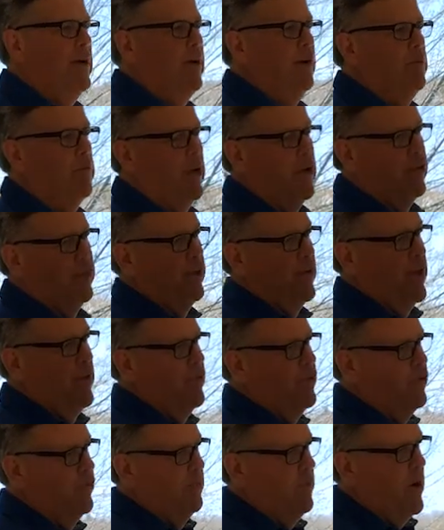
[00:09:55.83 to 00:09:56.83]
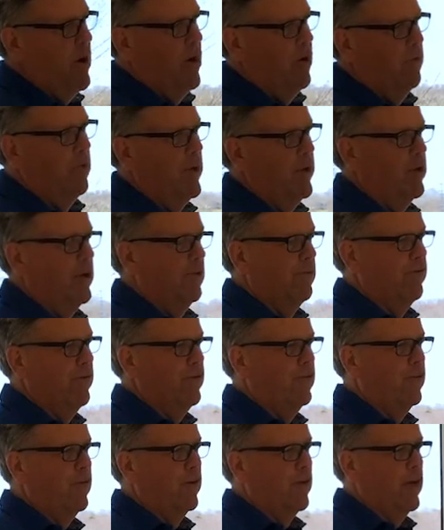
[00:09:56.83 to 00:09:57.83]
plus another small window for
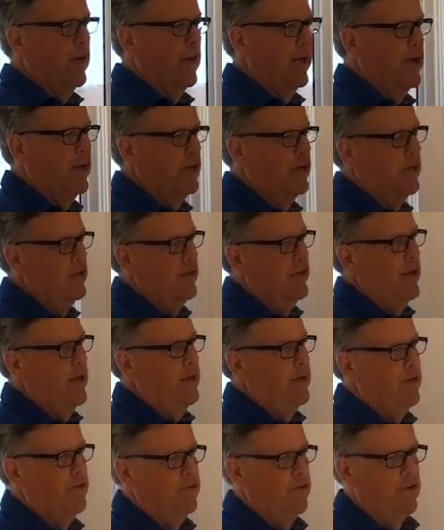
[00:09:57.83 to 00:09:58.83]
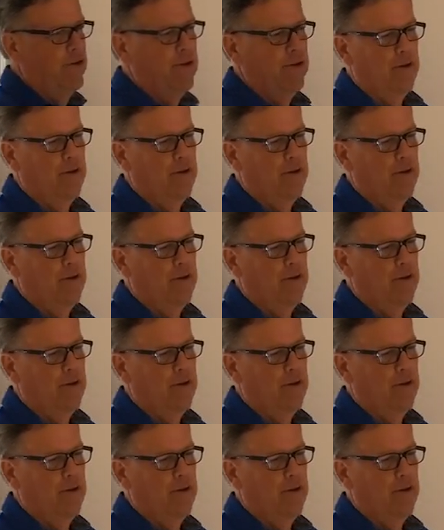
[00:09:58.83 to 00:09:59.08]
circulation that is in